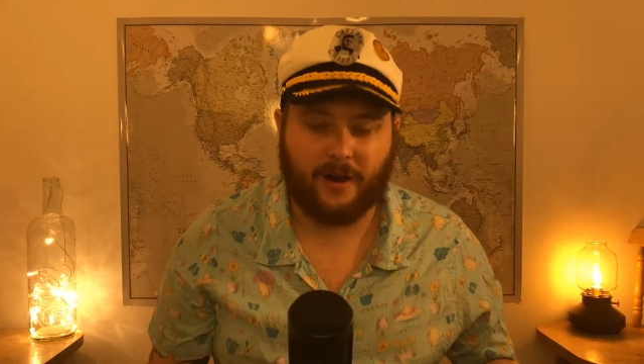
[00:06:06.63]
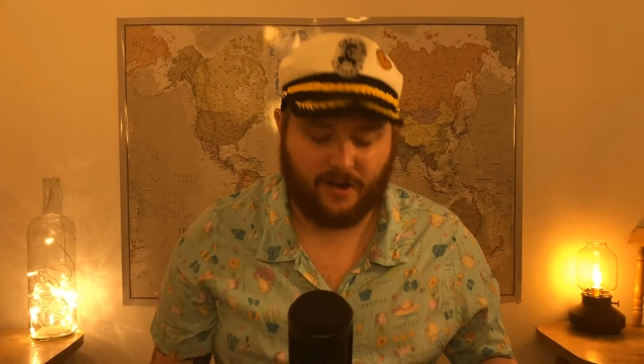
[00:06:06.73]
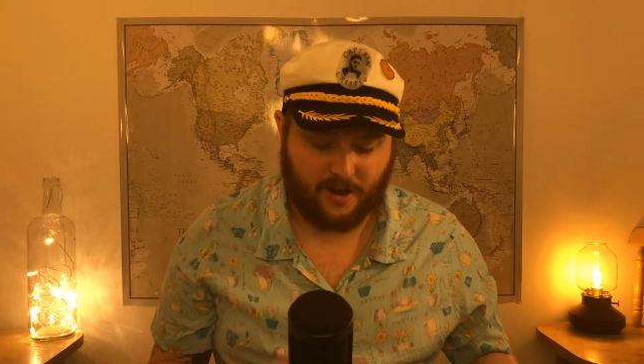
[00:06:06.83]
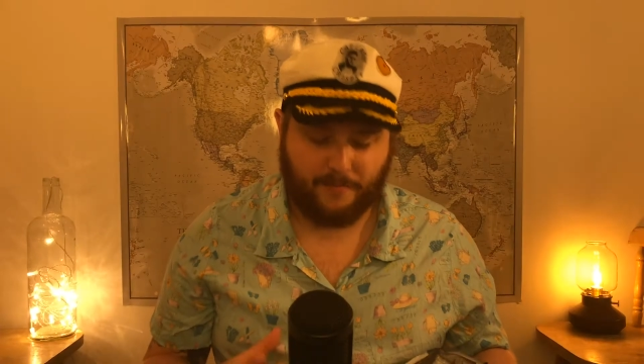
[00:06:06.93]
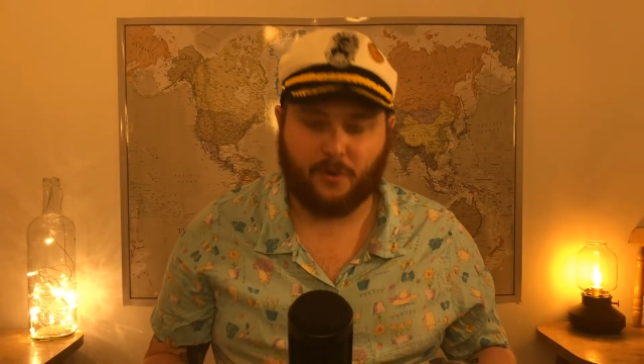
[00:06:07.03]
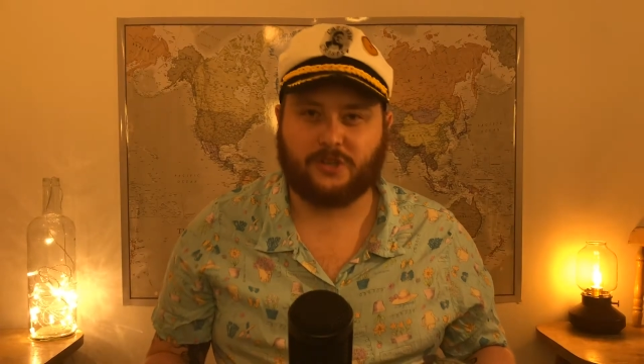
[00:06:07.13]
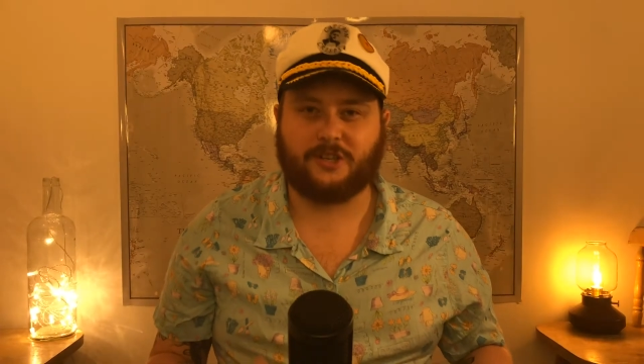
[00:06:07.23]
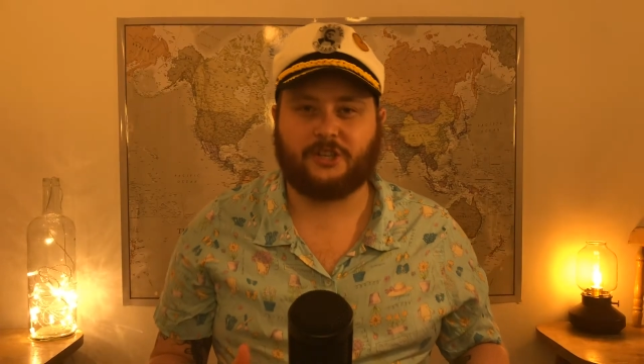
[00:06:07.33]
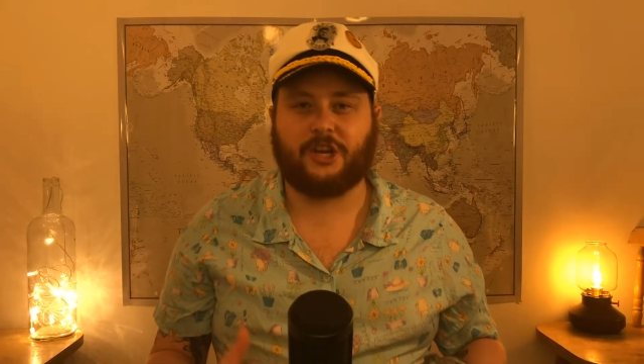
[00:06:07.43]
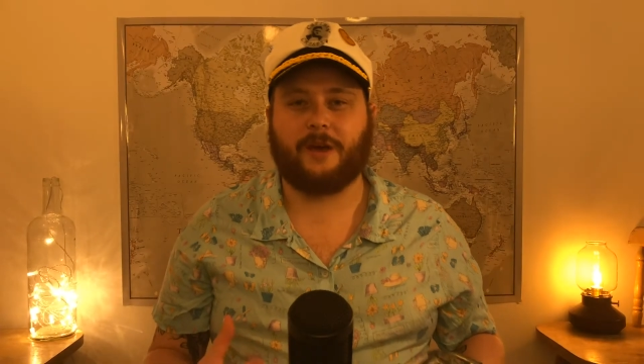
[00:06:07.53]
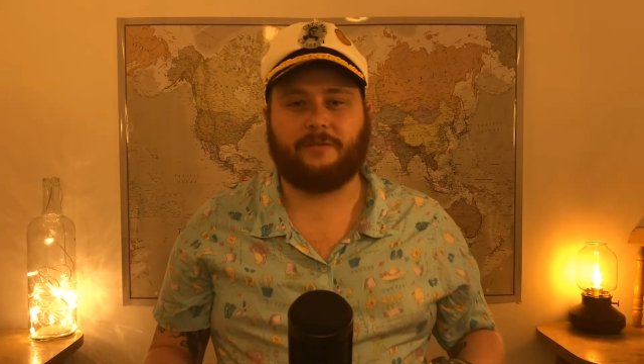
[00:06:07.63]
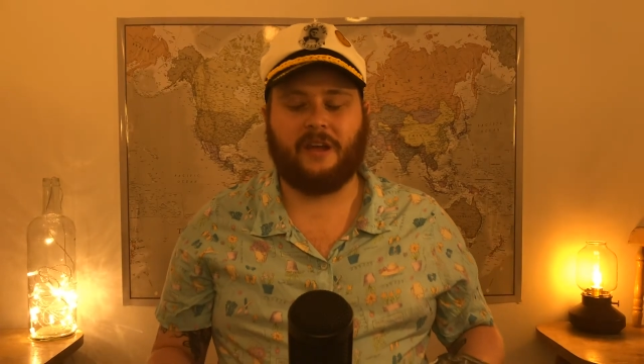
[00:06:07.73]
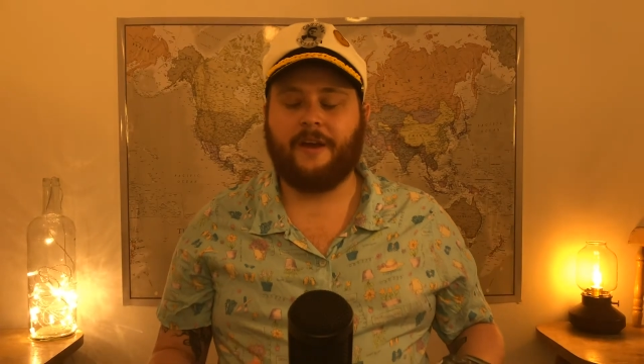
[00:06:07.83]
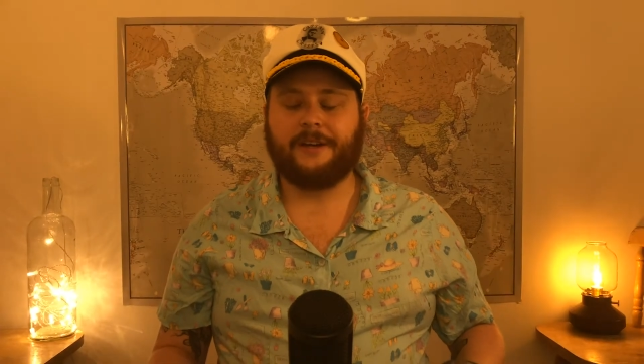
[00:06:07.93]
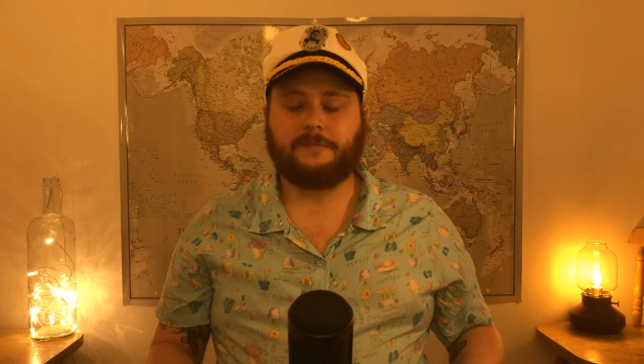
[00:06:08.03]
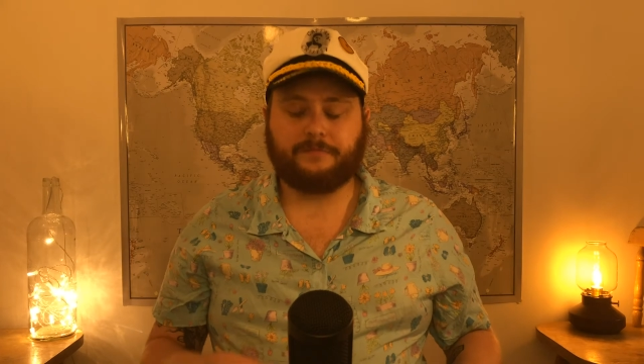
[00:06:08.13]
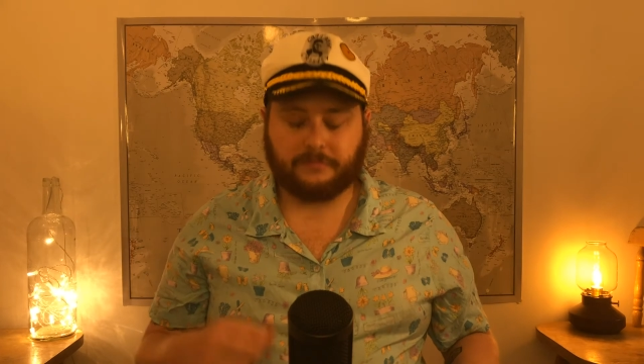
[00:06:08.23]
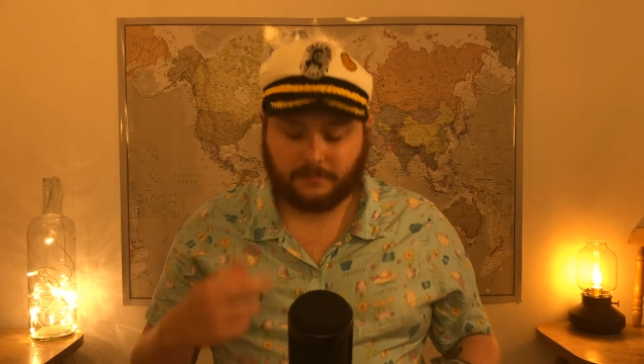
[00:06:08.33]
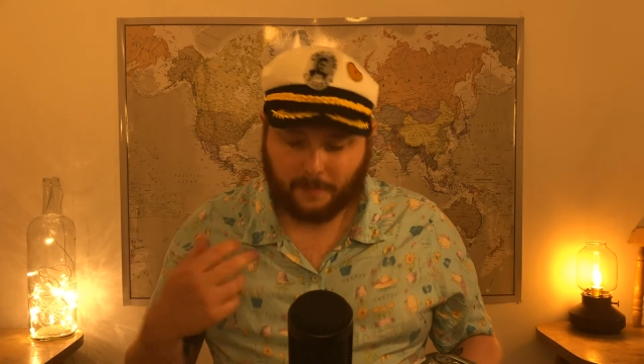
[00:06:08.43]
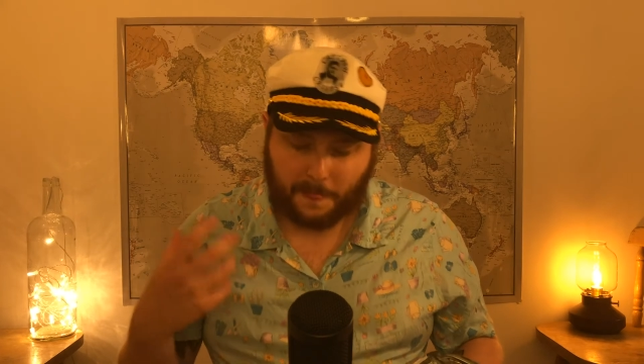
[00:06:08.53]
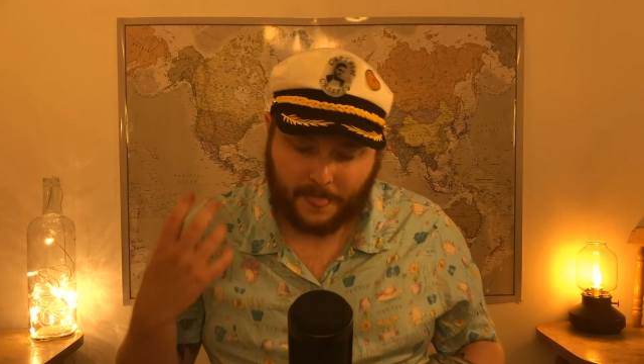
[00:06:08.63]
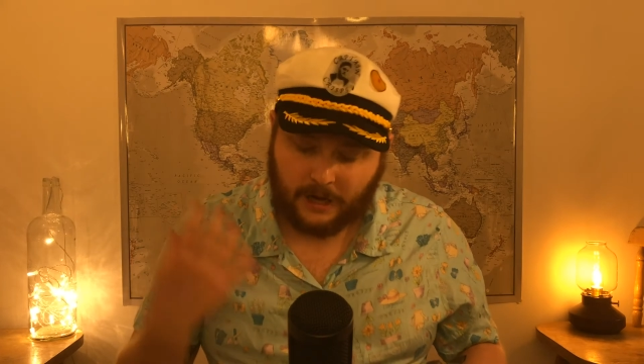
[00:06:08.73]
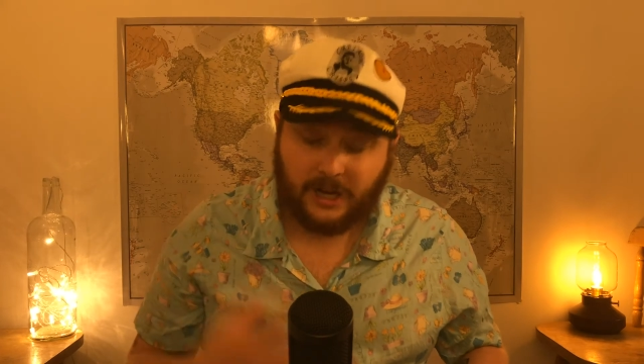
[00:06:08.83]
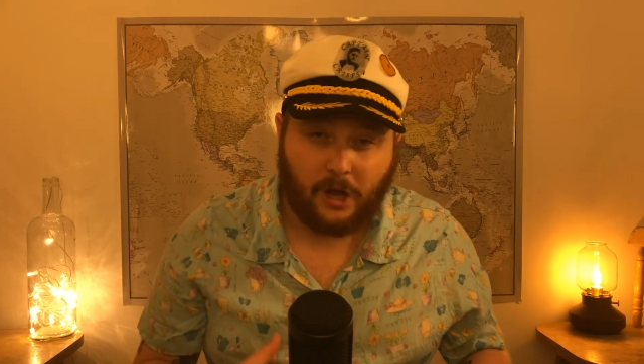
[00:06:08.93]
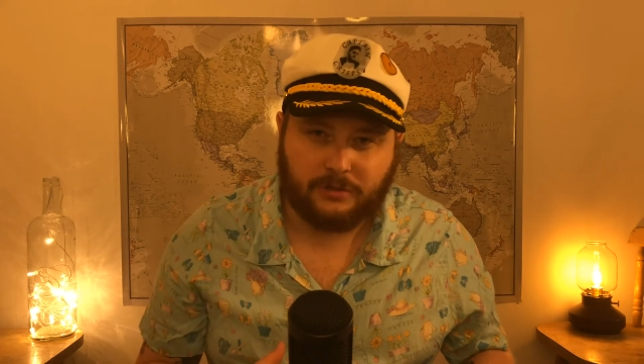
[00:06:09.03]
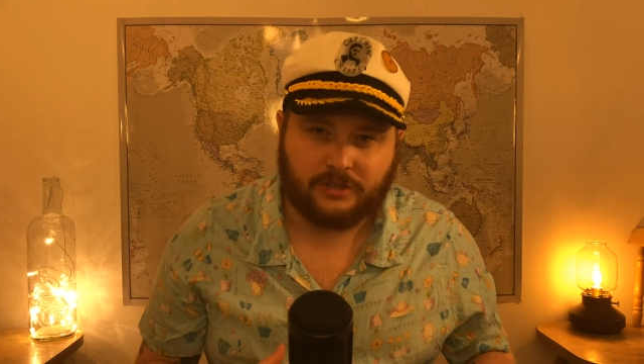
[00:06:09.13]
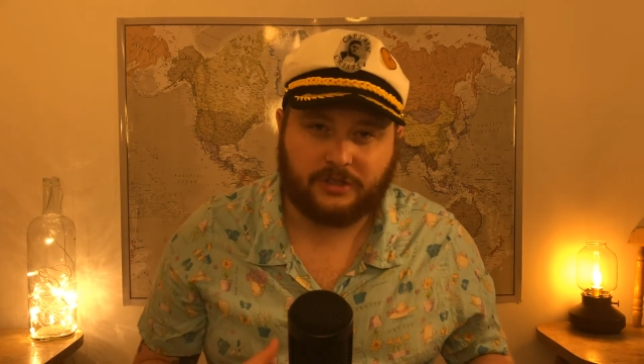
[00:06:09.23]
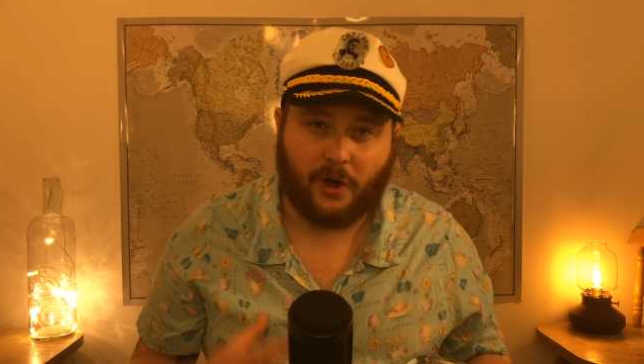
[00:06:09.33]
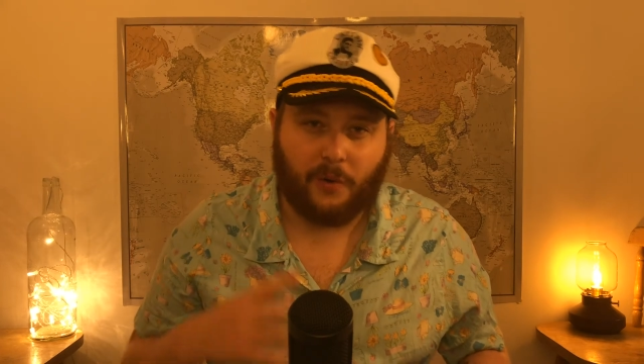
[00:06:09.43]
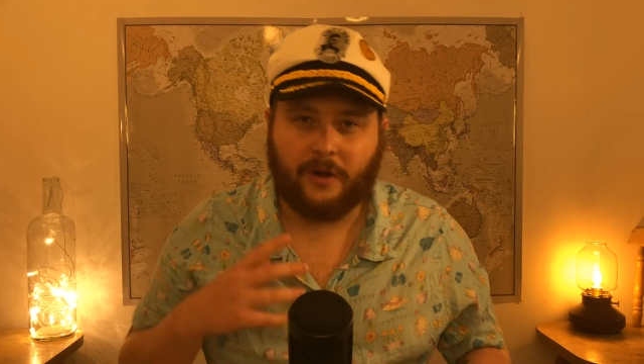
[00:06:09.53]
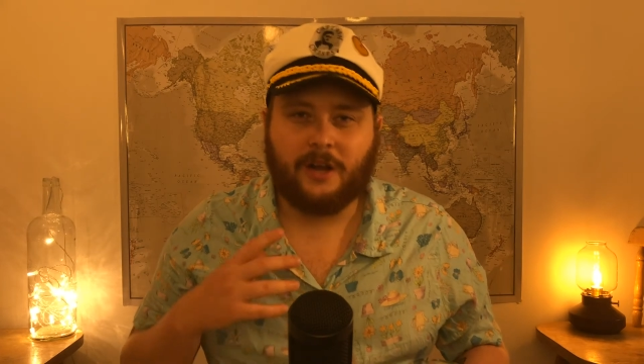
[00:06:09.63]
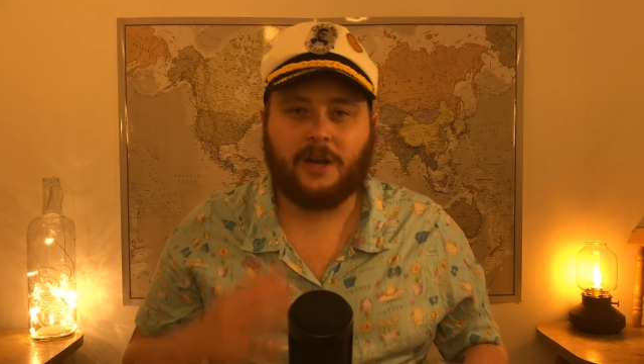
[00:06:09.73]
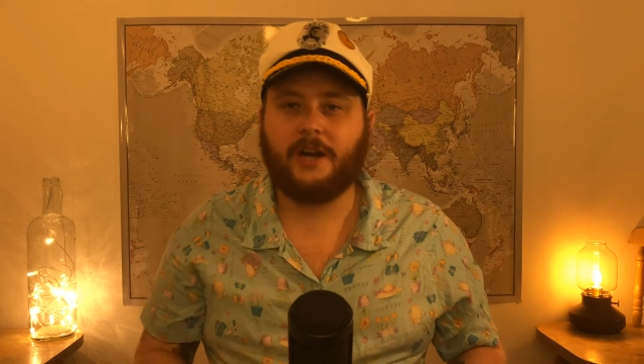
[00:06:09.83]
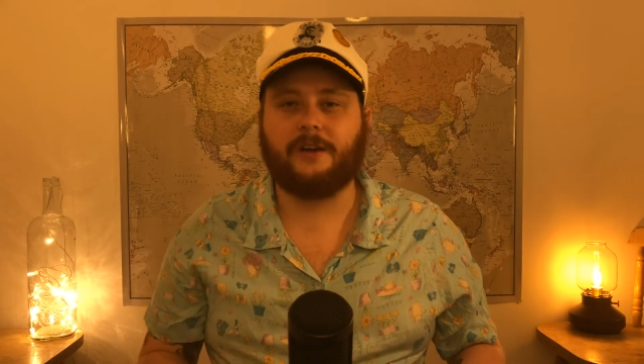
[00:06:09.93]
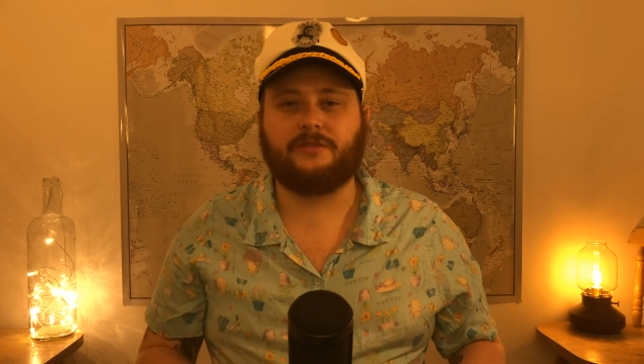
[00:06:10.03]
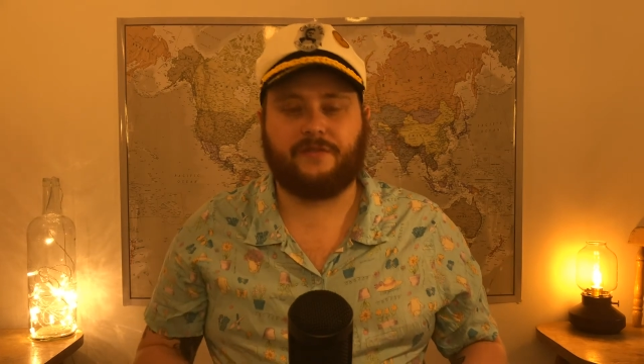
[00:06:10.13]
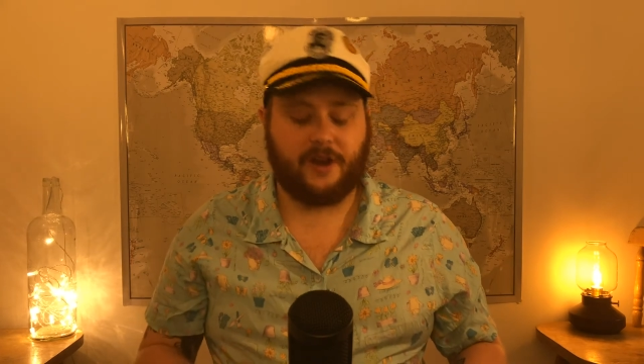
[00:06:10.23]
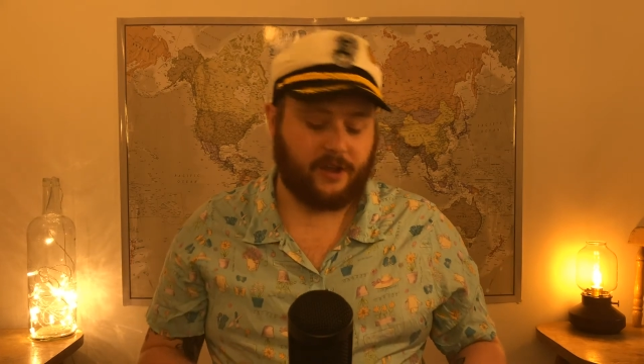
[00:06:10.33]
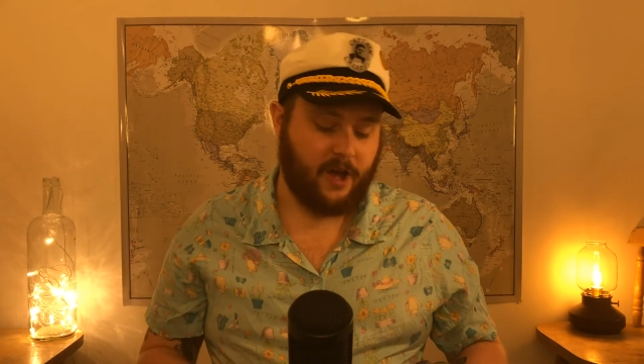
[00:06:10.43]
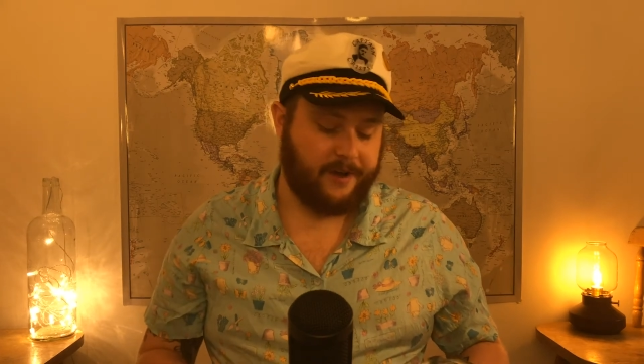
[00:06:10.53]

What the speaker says: like a portion of chips, loads of salt, loads of vinegar,